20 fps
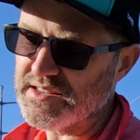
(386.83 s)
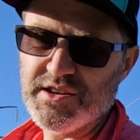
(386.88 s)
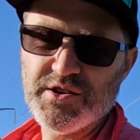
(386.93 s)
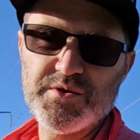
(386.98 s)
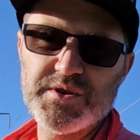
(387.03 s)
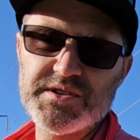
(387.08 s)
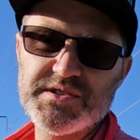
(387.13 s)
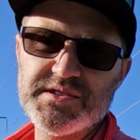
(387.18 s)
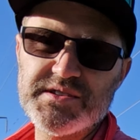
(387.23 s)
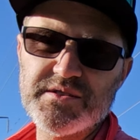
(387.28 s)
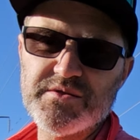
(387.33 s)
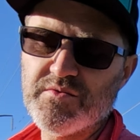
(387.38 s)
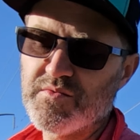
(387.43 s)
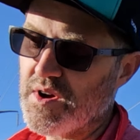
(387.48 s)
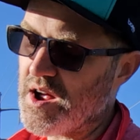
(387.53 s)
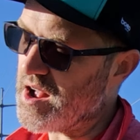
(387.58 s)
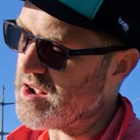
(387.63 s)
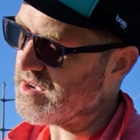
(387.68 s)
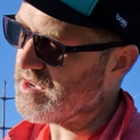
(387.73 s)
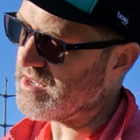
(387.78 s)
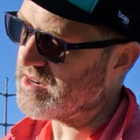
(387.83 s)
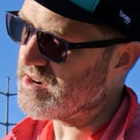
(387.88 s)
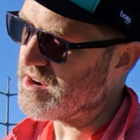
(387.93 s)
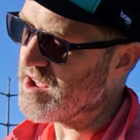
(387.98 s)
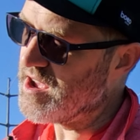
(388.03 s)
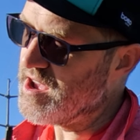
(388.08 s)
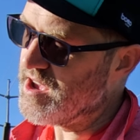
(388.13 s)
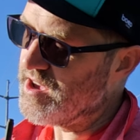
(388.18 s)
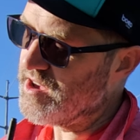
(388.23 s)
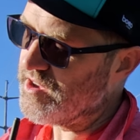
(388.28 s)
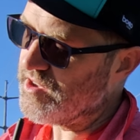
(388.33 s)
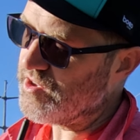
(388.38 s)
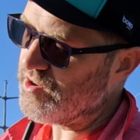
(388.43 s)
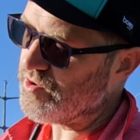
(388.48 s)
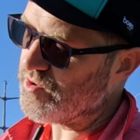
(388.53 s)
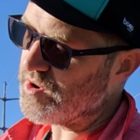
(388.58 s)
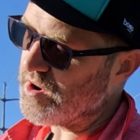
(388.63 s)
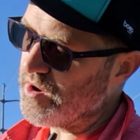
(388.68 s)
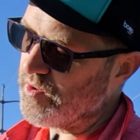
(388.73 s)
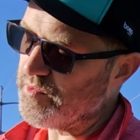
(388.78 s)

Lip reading: you are still rocking your